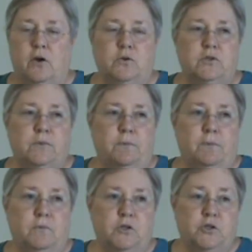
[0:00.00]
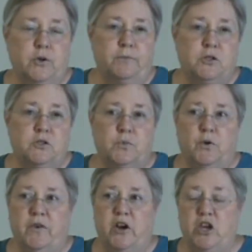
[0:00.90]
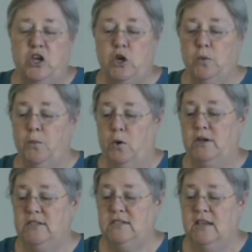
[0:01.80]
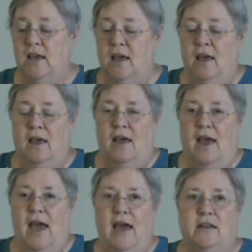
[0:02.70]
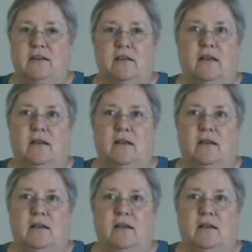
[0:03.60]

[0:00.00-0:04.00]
those descriptions were very humorous and